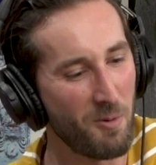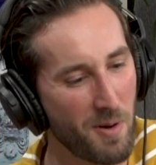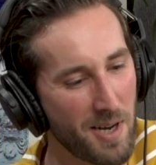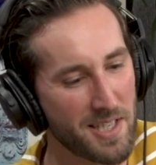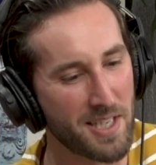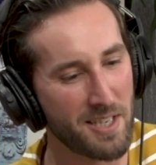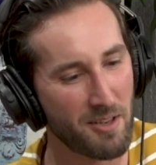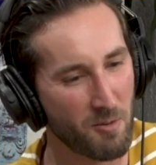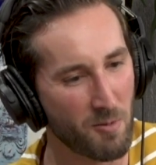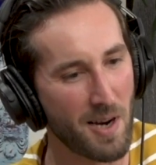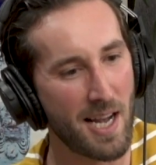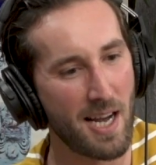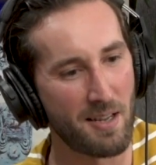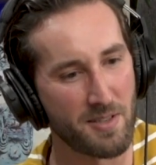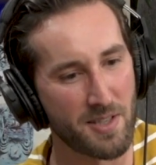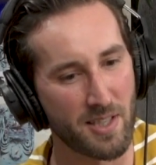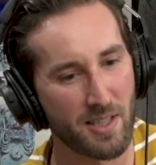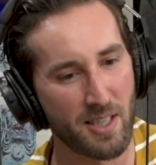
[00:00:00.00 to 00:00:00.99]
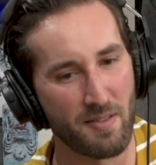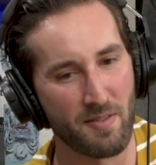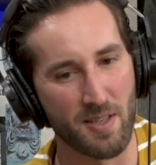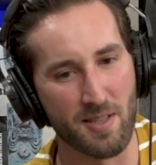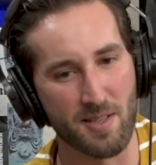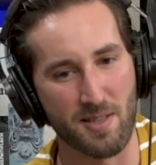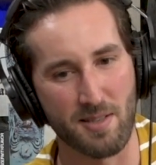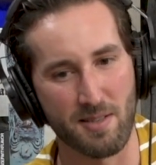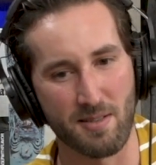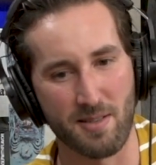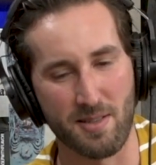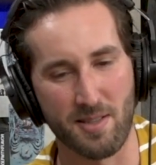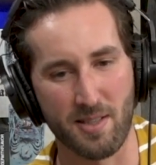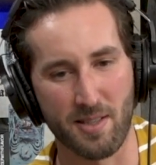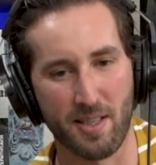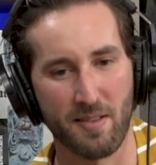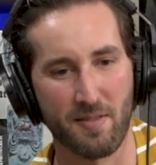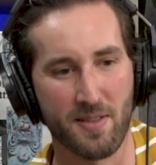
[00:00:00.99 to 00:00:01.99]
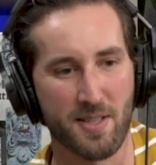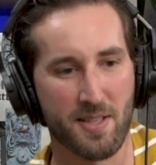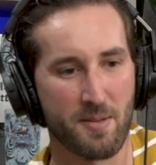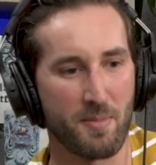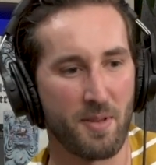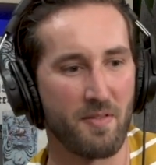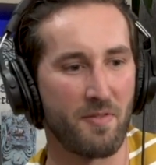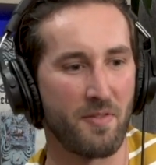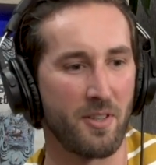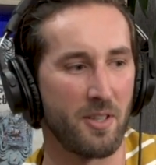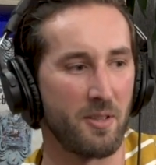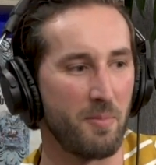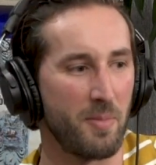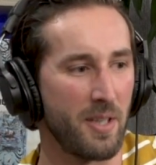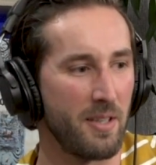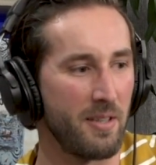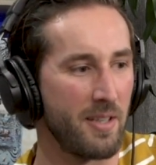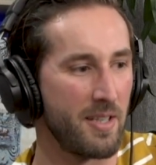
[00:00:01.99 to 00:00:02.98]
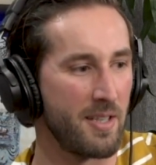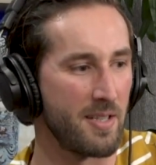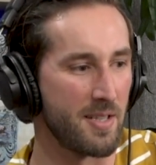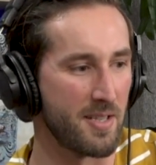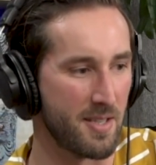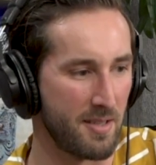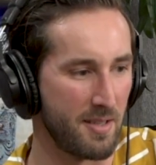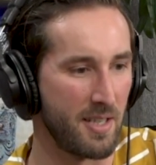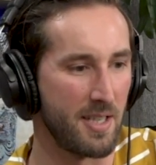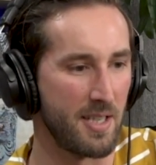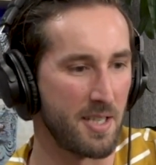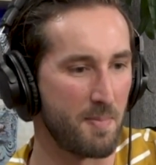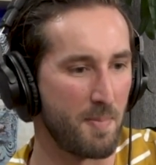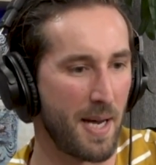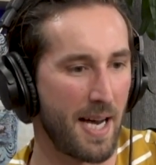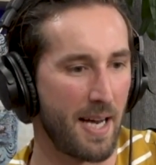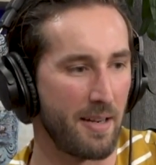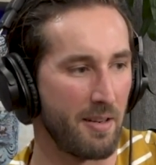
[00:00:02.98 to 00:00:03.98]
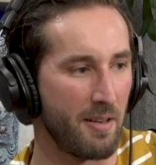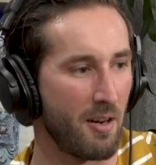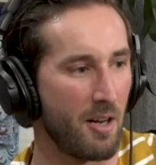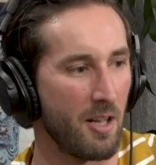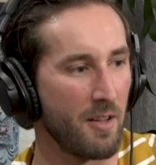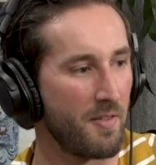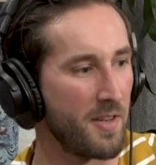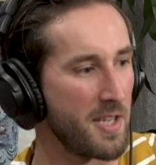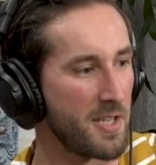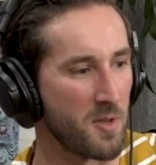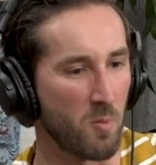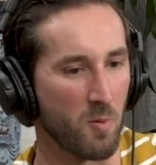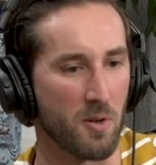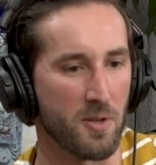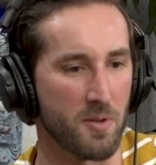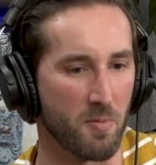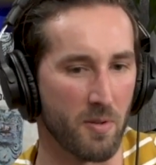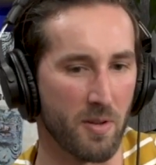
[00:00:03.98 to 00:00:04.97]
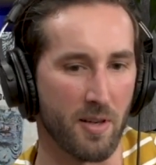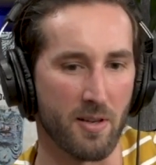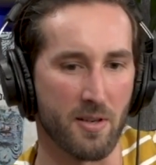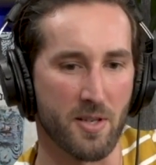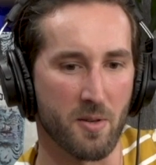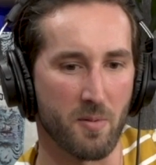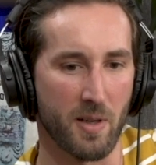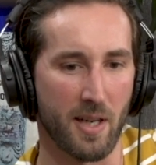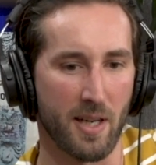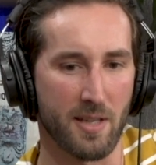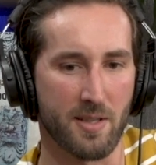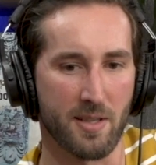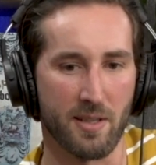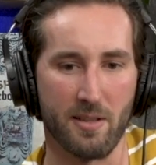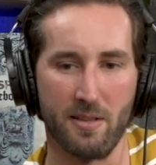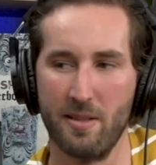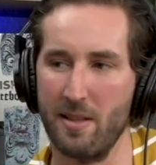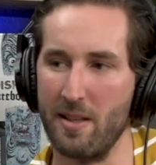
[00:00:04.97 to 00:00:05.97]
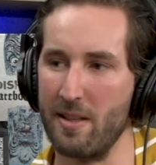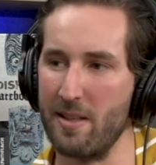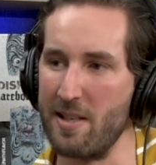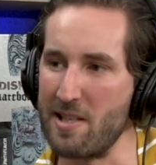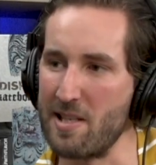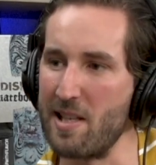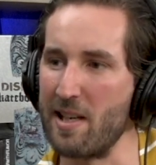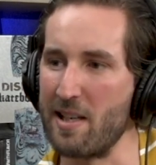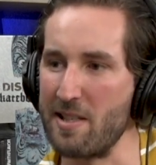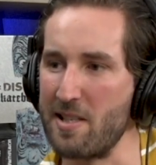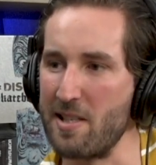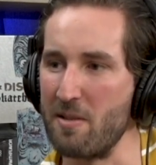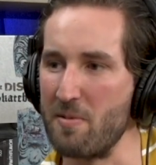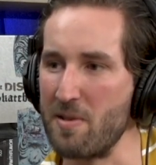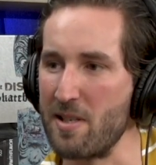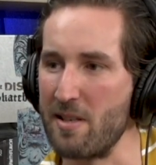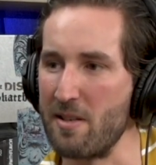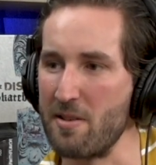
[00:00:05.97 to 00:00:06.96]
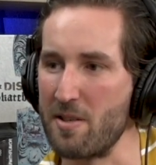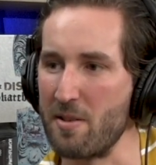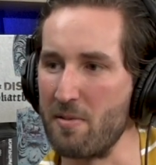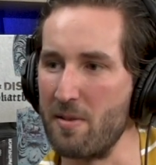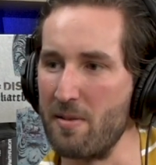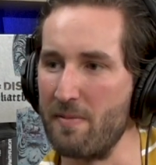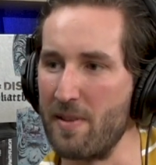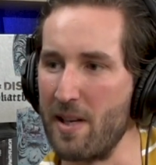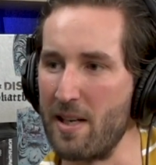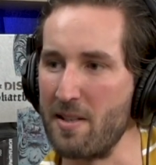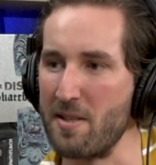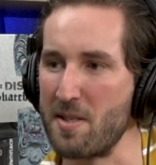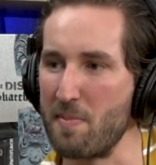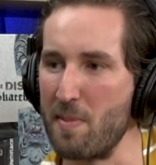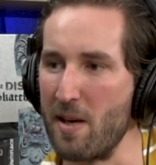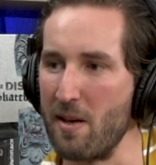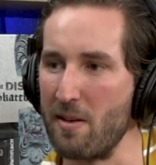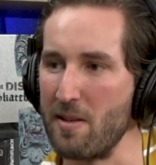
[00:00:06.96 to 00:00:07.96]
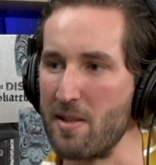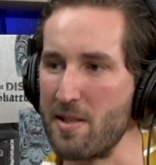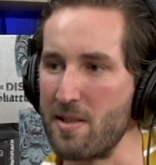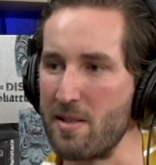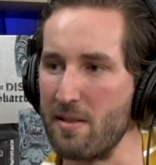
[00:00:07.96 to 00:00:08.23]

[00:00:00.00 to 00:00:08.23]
he wasn't around to give us some info, but his patent, all of his words were there. So his legacy was there. So that inspired us.